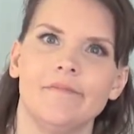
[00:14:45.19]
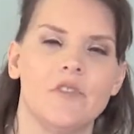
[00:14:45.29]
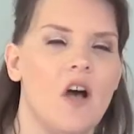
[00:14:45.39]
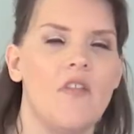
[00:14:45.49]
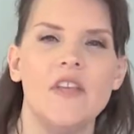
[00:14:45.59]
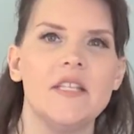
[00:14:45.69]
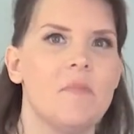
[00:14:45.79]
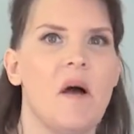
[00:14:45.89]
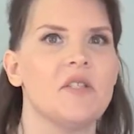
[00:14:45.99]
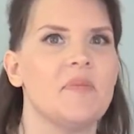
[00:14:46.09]
With all things
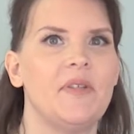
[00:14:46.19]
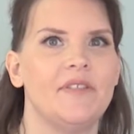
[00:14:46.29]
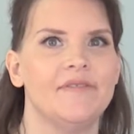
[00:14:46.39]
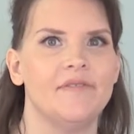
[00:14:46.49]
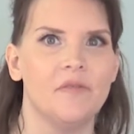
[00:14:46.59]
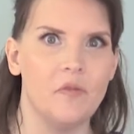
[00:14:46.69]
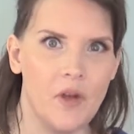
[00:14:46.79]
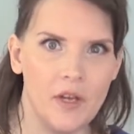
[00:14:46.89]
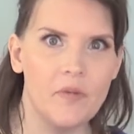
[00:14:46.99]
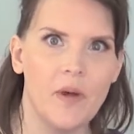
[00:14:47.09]
possible.
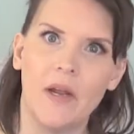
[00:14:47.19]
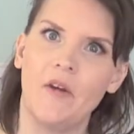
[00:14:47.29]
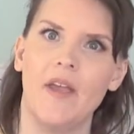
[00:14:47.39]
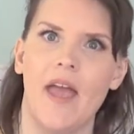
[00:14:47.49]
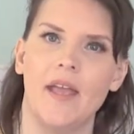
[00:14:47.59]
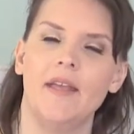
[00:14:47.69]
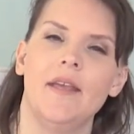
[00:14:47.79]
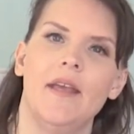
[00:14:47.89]
What do you want to create?